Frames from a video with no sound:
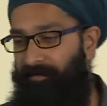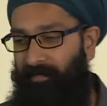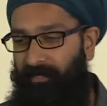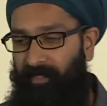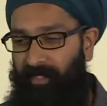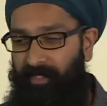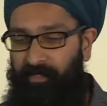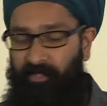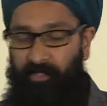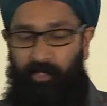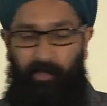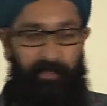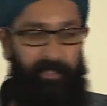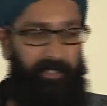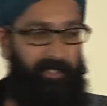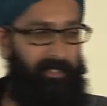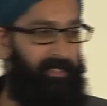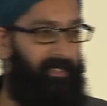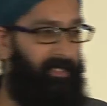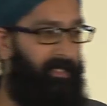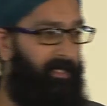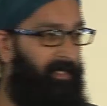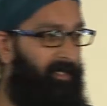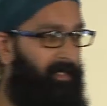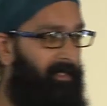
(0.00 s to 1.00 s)
And so is
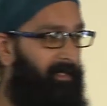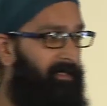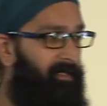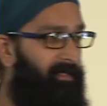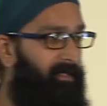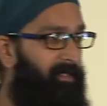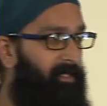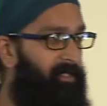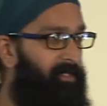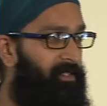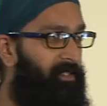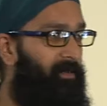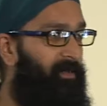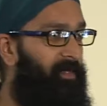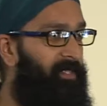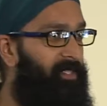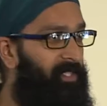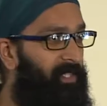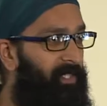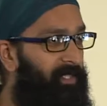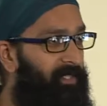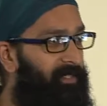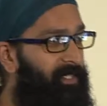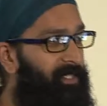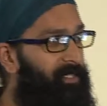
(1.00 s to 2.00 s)
the
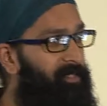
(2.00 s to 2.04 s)
result